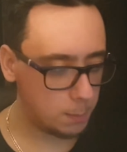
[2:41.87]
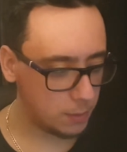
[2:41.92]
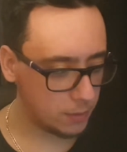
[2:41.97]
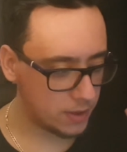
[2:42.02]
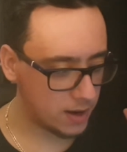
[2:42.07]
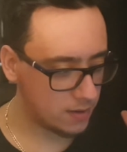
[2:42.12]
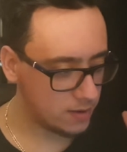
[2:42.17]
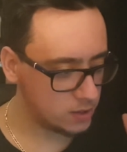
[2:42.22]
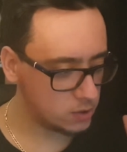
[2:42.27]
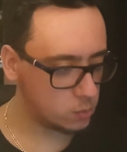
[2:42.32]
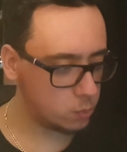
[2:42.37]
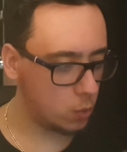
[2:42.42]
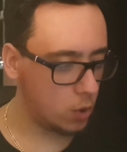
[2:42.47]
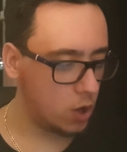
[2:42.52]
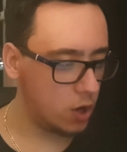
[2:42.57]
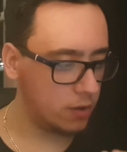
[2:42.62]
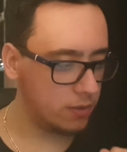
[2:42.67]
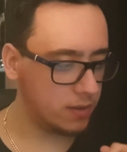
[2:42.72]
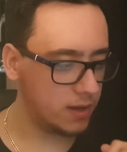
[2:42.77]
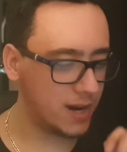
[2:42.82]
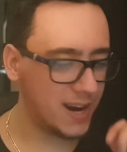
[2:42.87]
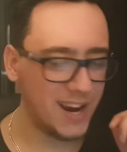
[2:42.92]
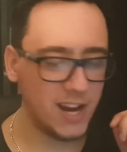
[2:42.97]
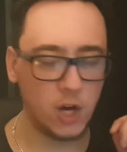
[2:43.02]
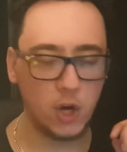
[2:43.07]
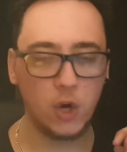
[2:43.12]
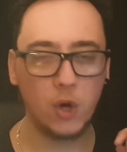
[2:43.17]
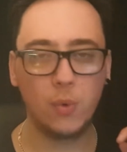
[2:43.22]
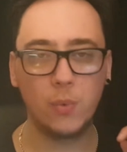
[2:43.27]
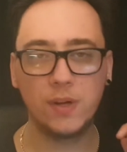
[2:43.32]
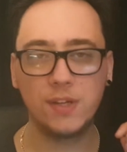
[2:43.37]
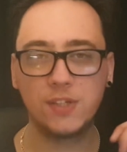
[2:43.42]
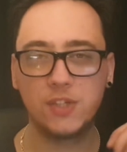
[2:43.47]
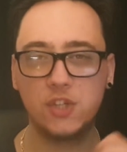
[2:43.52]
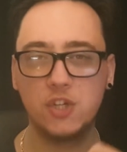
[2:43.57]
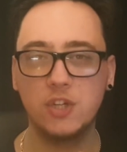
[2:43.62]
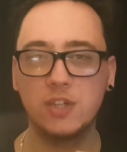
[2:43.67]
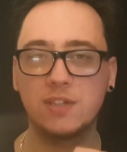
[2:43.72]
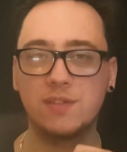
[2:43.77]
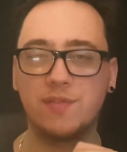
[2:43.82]
but there is one that I always
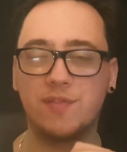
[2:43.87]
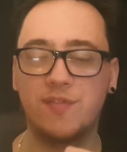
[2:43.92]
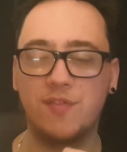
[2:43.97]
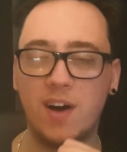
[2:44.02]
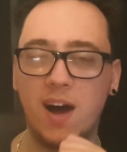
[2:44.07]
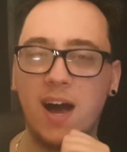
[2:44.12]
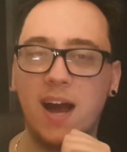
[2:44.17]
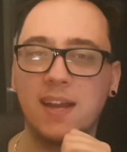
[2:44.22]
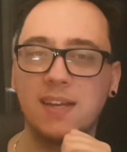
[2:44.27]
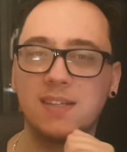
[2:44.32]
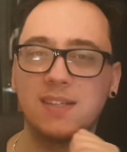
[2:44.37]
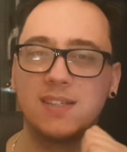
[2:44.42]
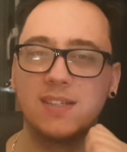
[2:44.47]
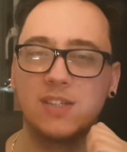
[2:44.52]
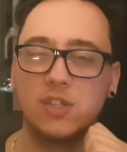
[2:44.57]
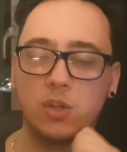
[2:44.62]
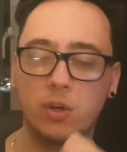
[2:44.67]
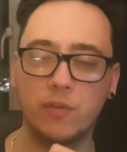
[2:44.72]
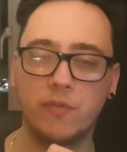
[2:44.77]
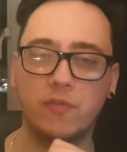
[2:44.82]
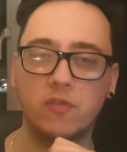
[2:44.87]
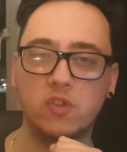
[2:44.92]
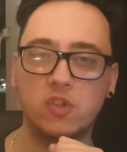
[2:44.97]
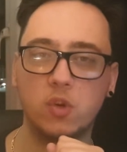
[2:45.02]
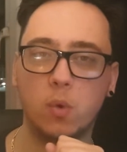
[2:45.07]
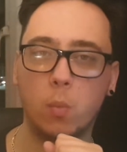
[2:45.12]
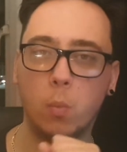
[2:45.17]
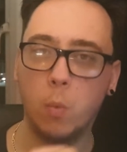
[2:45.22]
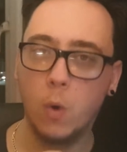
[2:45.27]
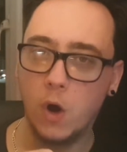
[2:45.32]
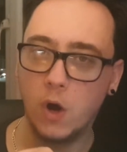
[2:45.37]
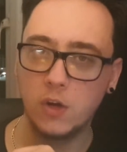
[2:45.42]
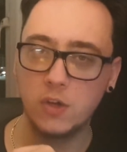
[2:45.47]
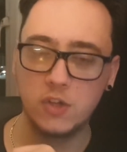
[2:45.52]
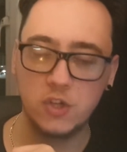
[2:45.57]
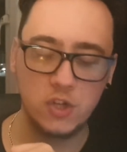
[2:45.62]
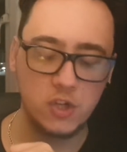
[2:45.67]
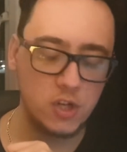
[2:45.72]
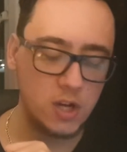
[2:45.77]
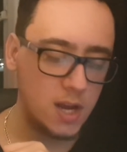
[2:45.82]
just find tough to
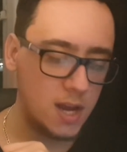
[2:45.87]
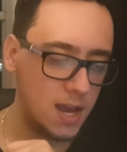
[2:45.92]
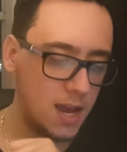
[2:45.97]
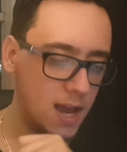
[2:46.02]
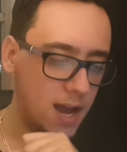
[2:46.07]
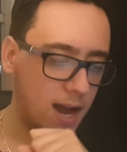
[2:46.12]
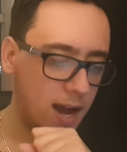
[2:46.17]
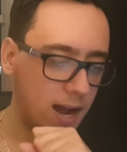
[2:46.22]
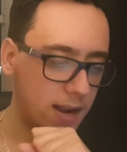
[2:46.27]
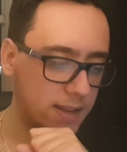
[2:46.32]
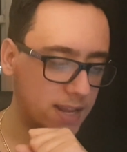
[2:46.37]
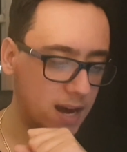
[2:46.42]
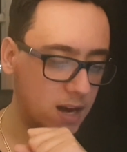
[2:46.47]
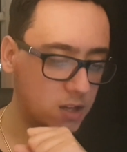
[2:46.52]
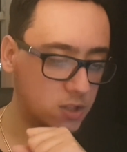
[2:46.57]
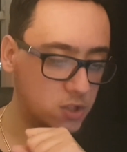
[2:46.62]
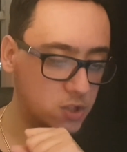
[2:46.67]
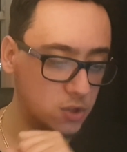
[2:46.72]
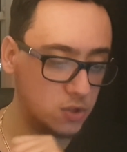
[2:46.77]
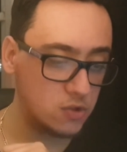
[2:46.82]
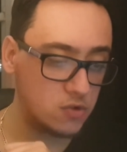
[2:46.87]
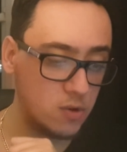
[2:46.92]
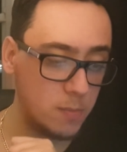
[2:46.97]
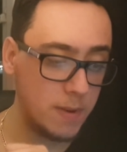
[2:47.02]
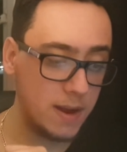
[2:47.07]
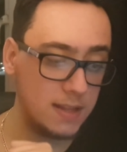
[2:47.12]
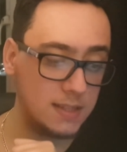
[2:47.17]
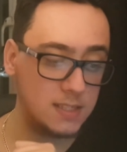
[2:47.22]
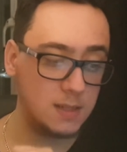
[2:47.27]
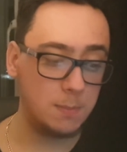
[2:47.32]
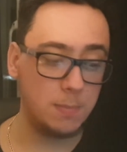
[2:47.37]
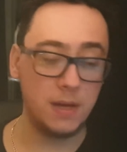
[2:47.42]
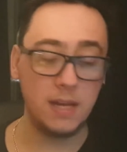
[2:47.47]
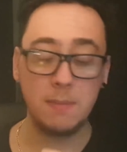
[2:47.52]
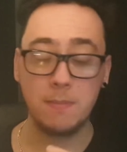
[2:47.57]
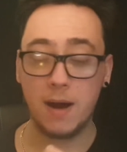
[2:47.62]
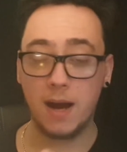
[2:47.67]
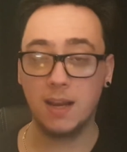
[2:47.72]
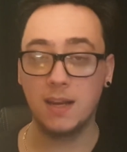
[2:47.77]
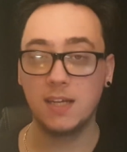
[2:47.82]
watch, and that does remain to be
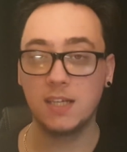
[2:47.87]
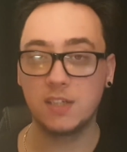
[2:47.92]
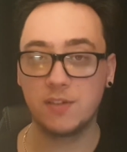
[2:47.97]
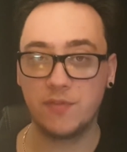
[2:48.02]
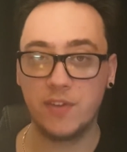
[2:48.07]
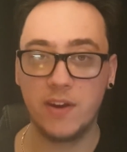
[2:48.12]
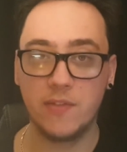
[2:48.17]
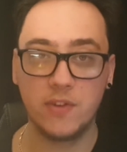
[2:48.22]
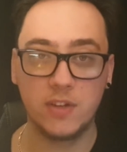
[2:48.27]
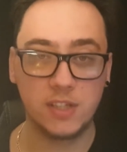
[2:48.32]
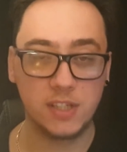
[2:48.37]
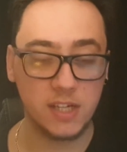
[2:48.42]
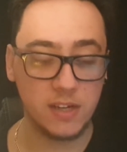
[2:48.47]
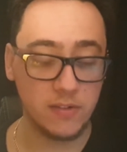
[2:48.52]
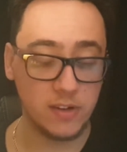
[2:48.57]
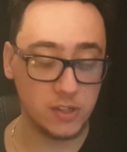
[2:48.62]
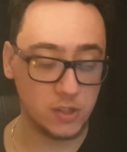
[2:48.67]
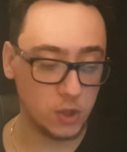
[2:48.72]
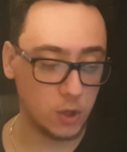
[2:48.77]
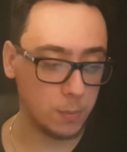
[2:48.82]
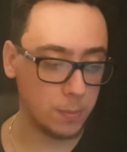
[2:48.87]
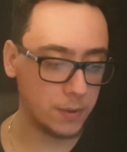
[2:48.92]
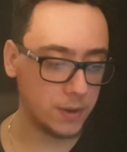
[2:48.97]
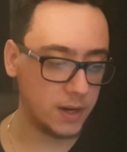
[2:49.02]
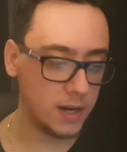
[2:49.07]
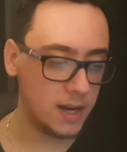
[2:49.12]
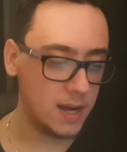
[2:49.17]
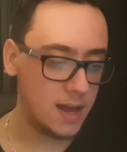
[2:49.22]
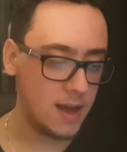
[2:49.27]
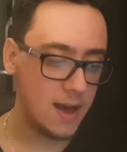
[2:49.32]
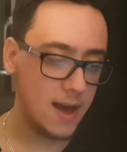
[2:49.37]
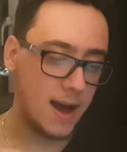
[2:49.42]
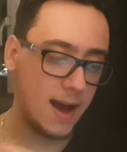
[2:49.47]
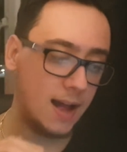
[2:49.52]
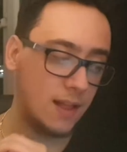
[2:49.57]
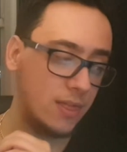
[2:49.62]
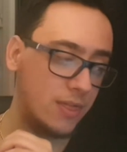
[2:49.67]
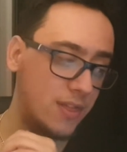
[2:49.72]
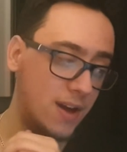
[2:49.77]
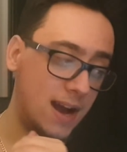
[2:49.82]
my least favourite series opener,
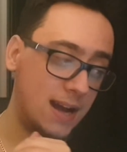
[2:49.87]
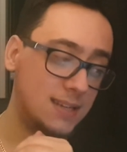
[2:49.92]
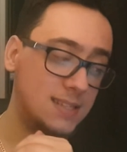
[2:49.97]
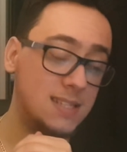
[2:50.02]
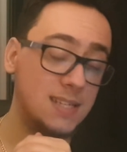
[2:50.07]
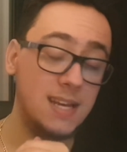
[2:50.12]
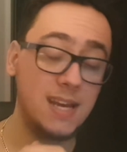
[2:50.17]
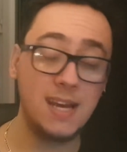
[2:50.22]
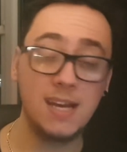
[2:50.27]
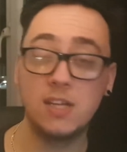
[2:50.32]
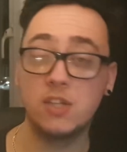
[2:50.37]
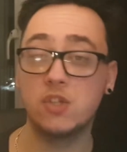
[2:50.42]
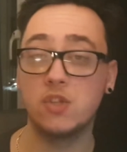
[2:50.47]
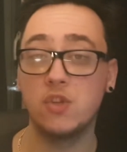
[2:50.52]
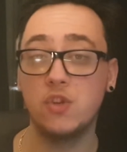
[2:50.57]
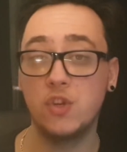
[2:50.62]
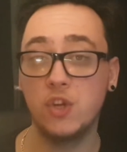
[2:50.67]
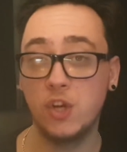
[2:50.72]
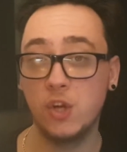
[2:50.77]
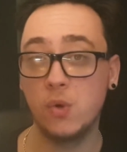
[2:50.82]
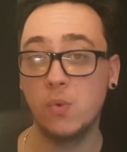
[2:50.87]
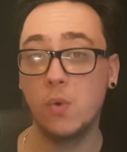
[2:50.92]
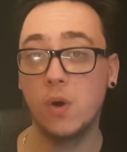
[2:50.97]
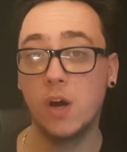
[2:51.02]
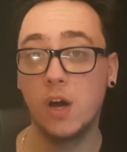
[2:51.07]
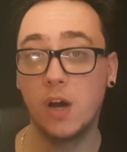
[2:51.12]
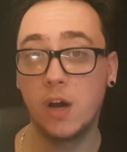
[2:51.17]
and that is New